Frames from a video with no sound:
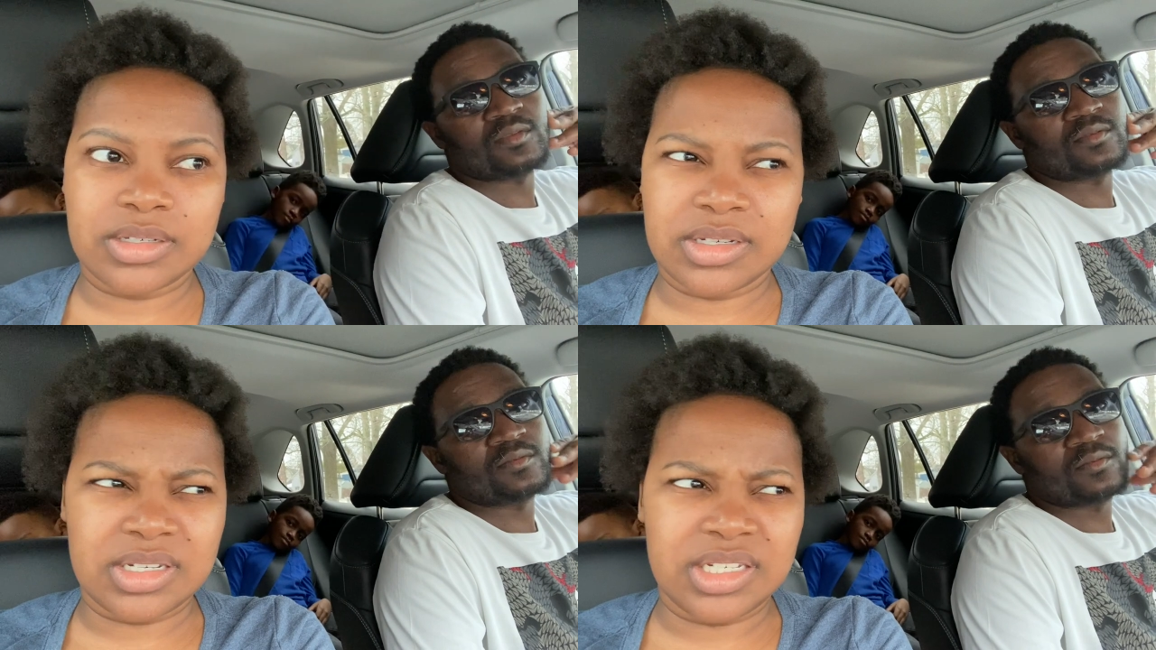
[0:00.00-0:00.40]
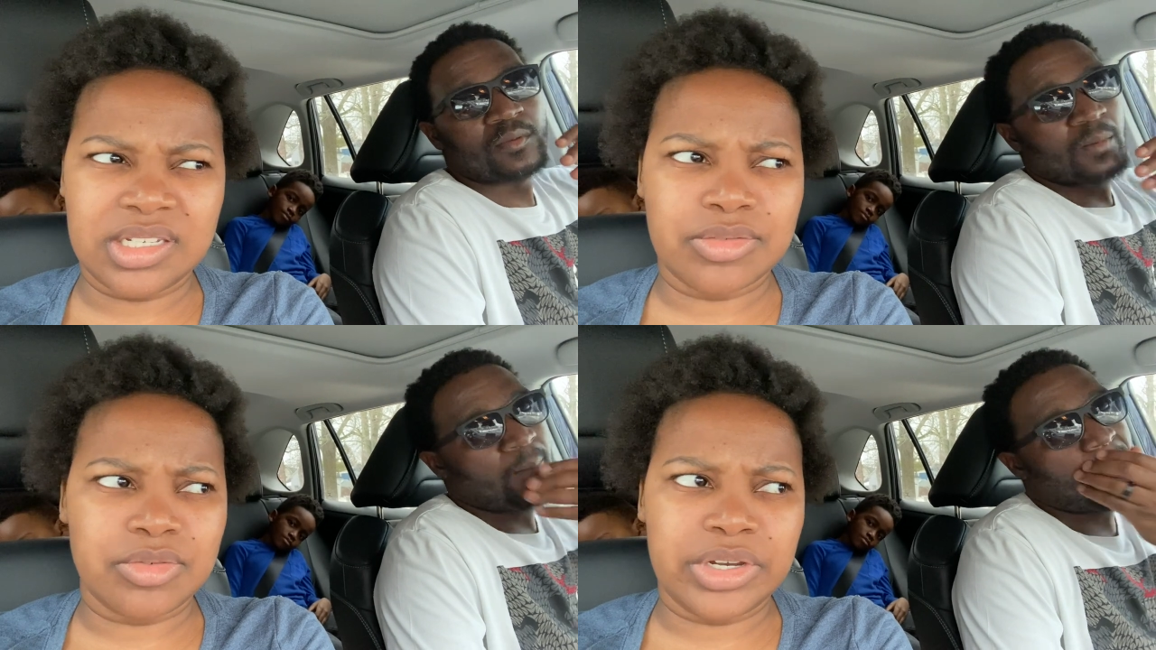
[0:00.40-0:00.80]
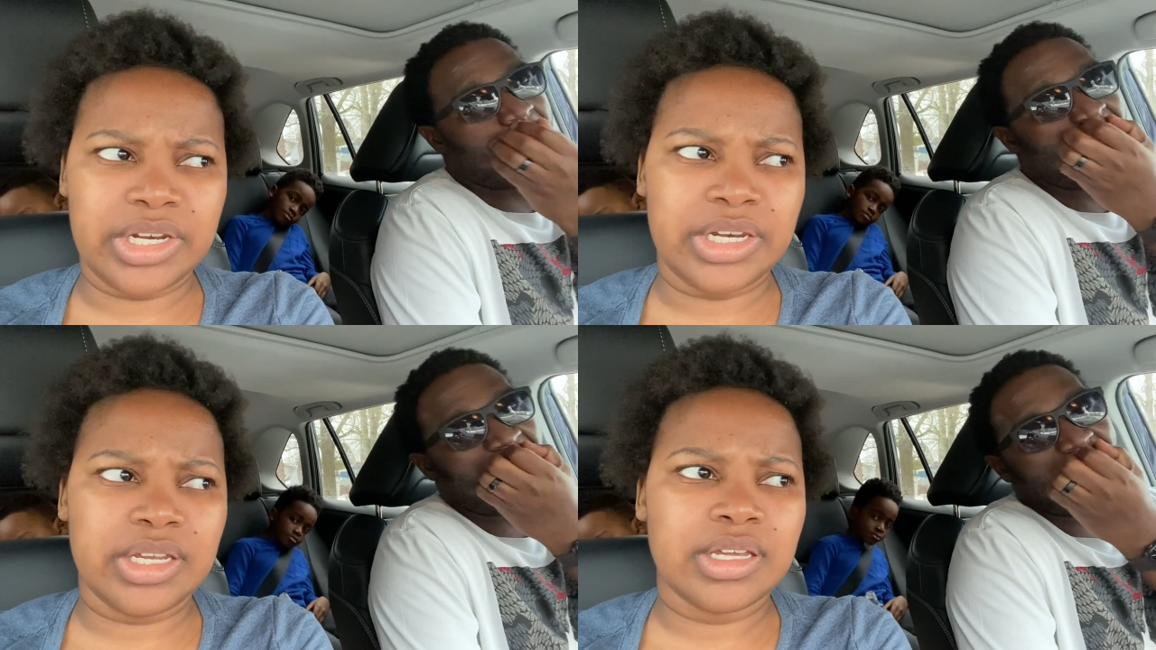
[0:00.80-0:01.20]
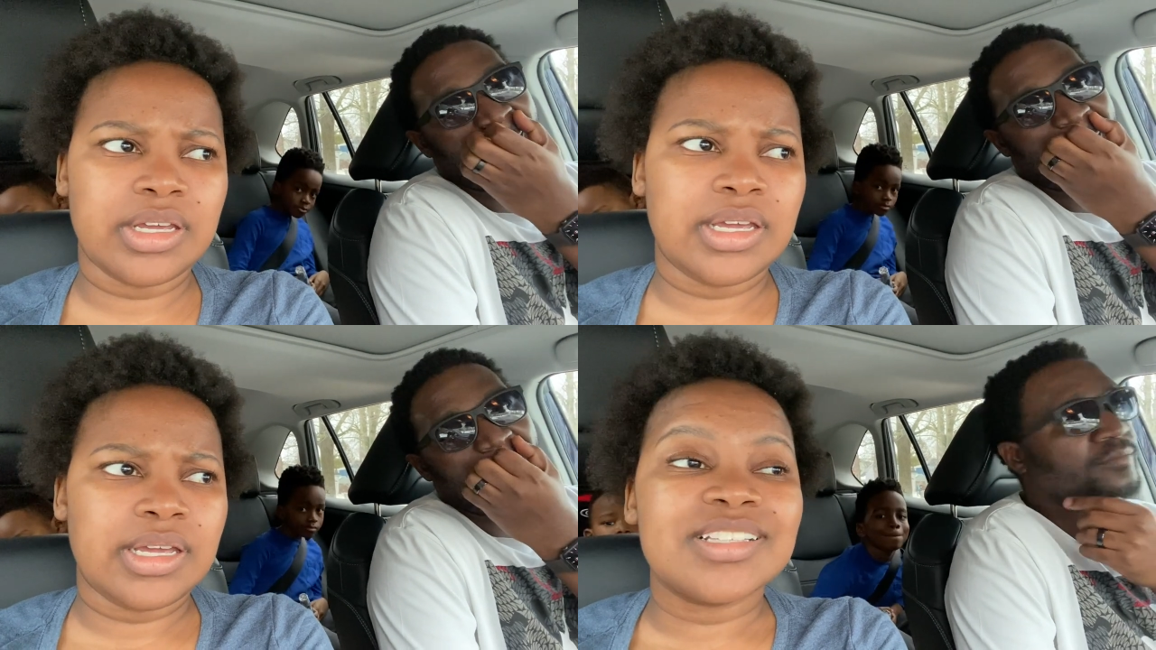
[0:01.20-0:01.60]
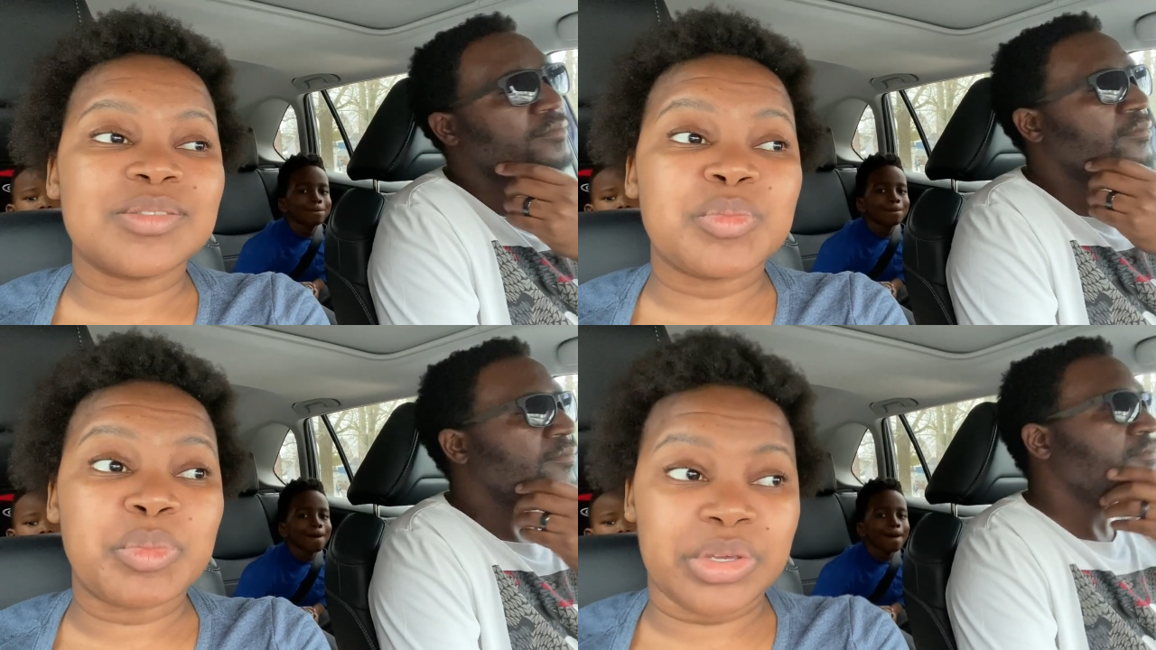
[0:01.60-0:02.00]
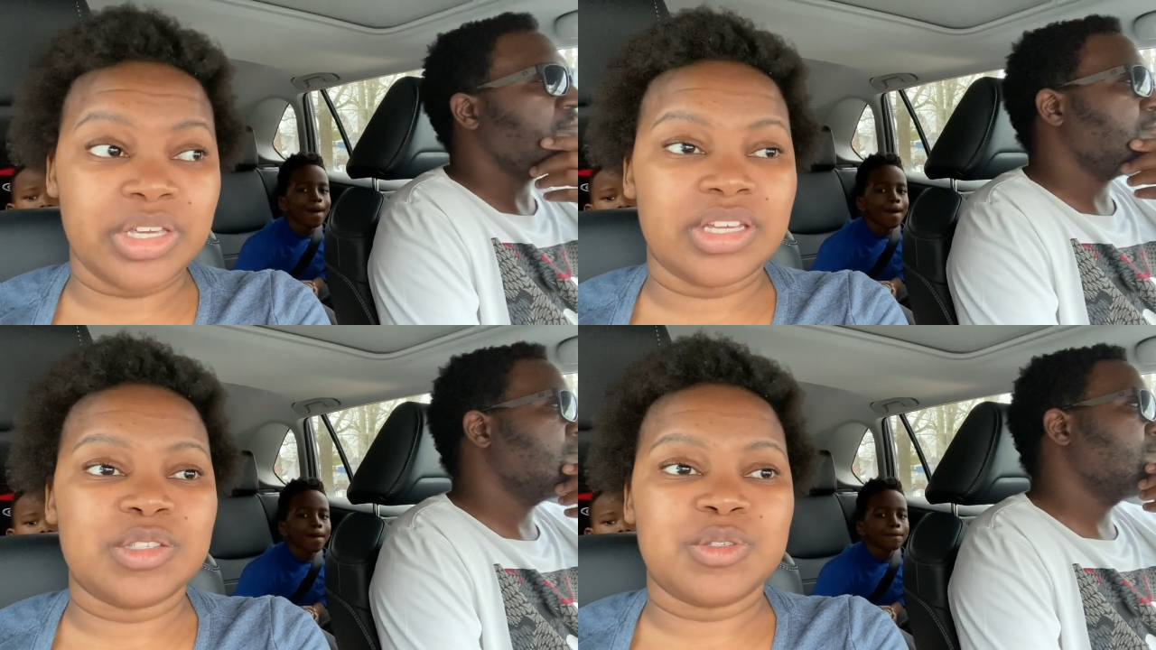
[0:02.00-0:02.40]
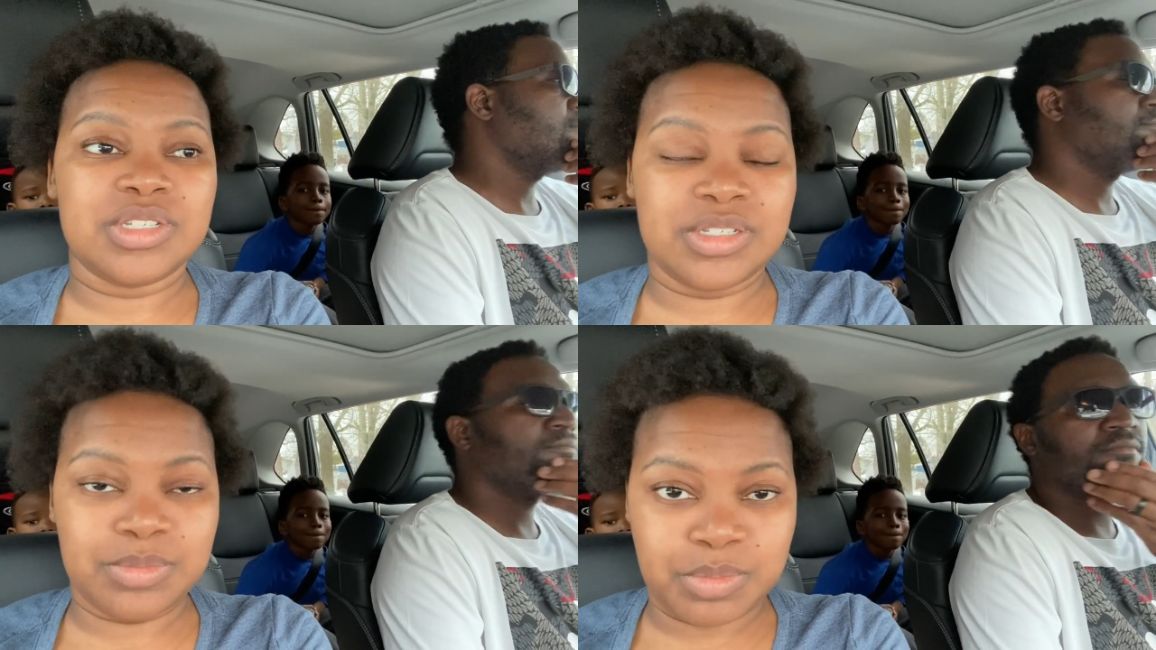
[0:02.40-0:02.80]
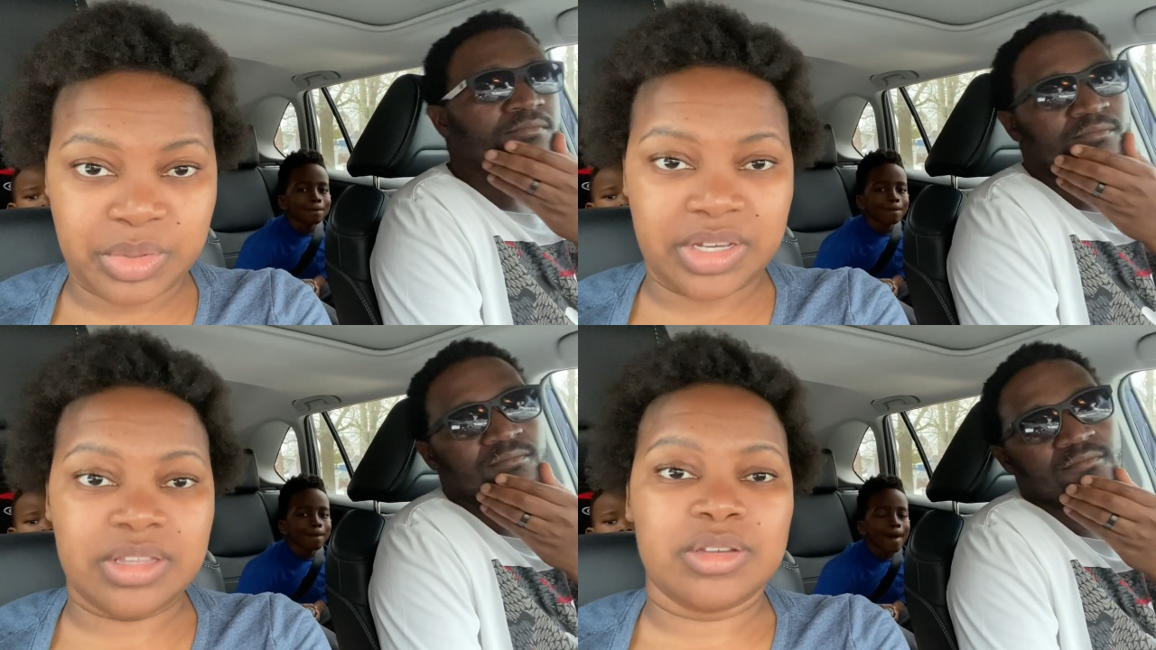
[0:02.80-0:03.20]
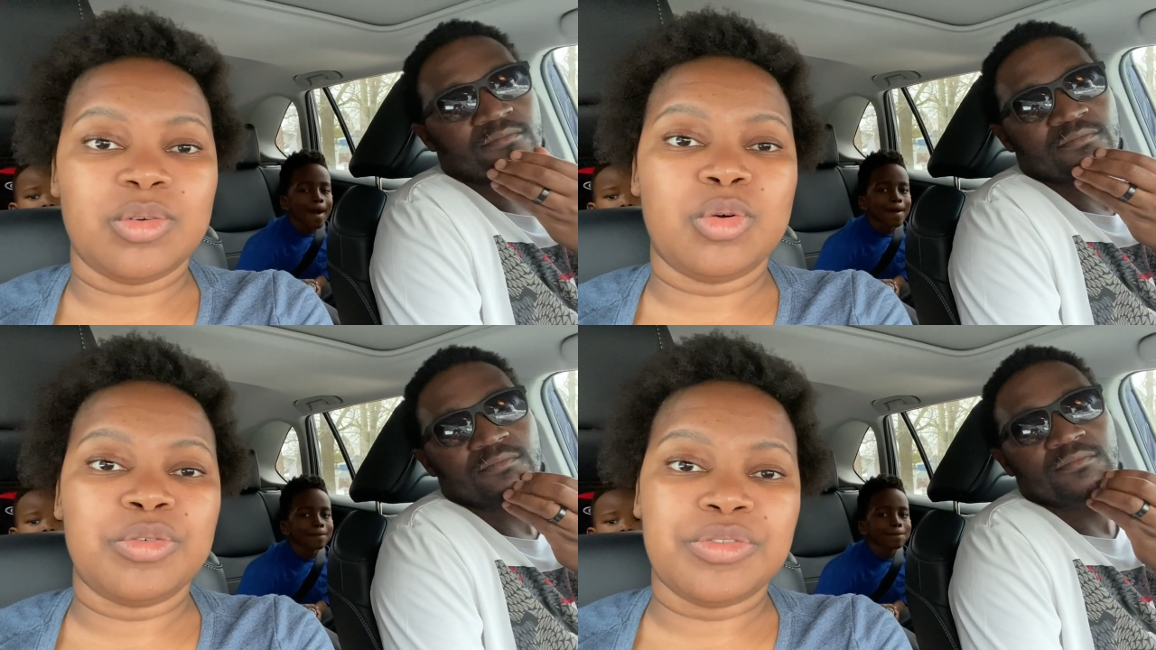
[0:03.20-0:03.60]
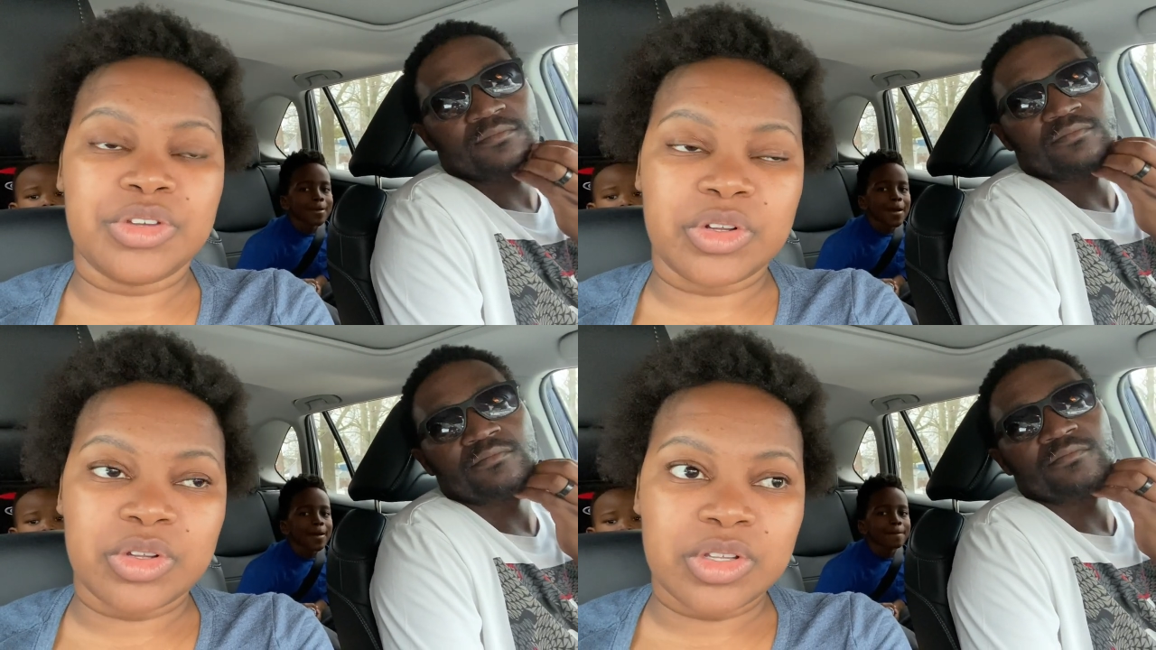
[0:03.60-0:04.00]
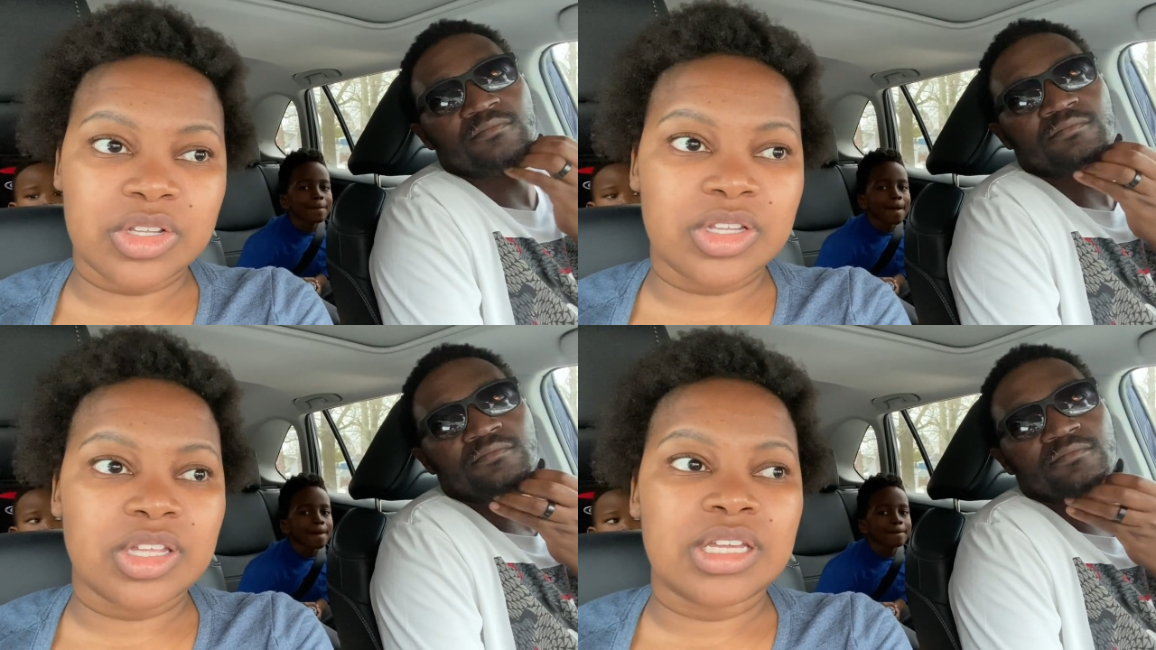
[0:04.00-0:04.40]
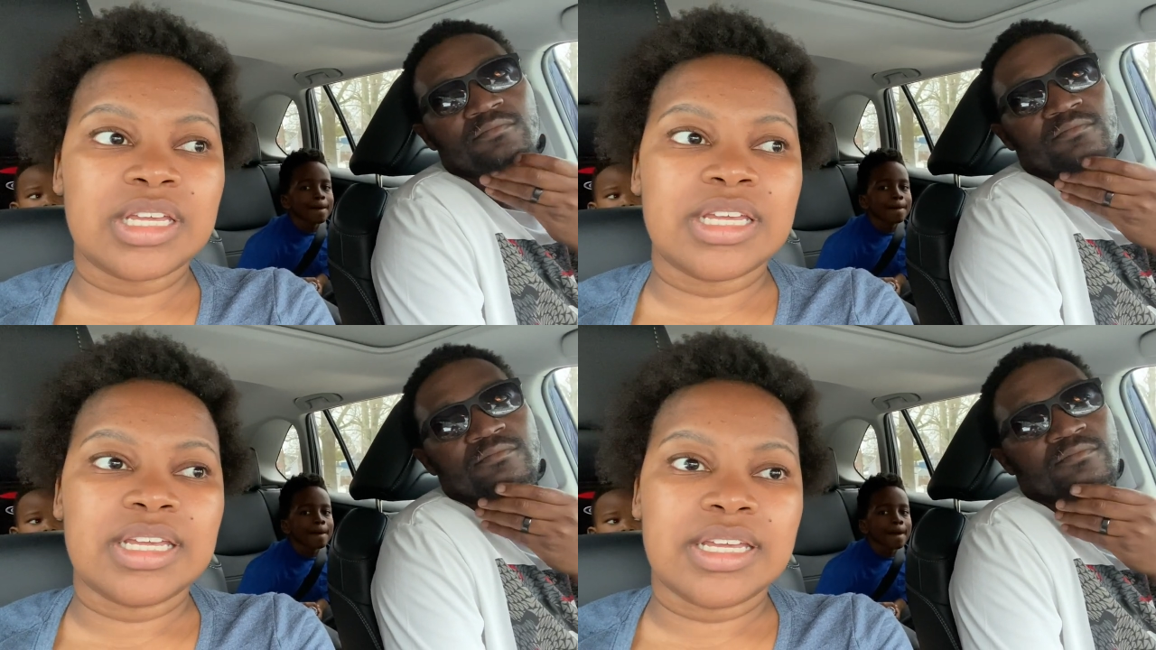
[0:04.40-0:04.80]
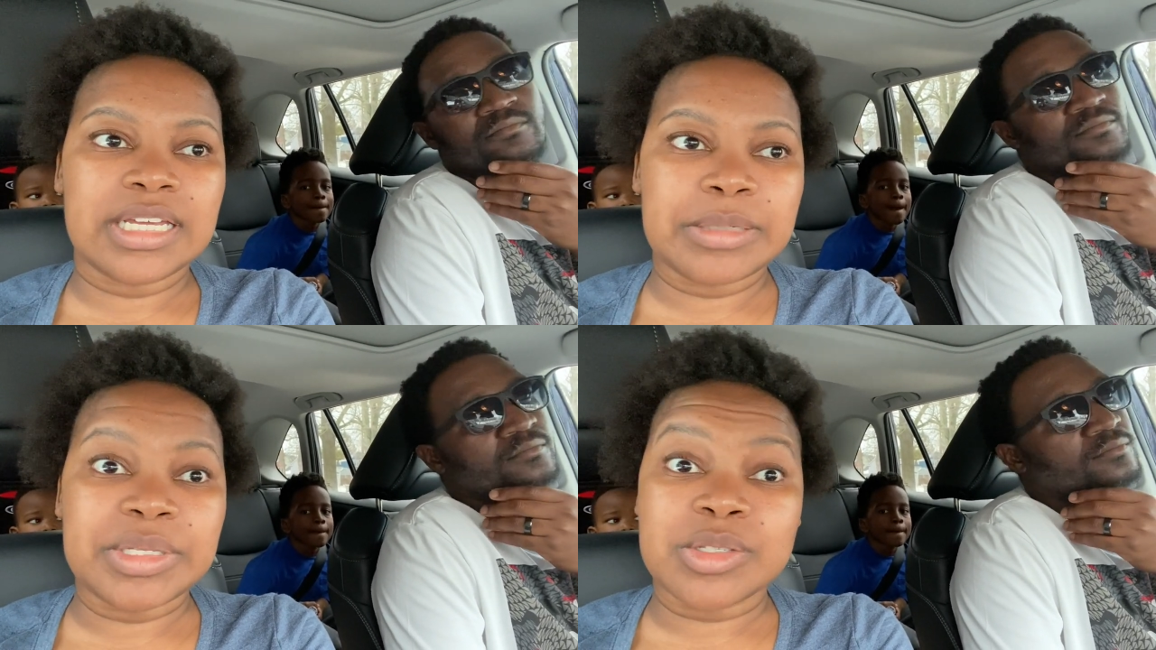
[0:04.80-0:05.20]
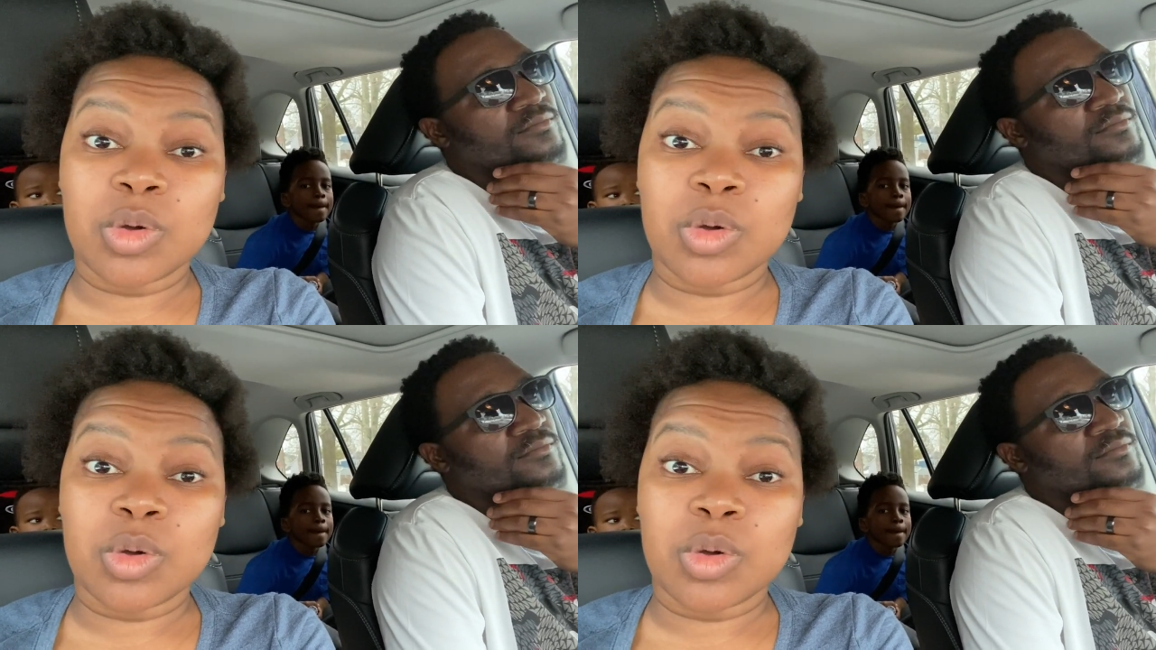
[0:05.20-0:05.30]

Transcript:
Speaker 1: need really. It's big, it's bigger than Oakville. Um, it's an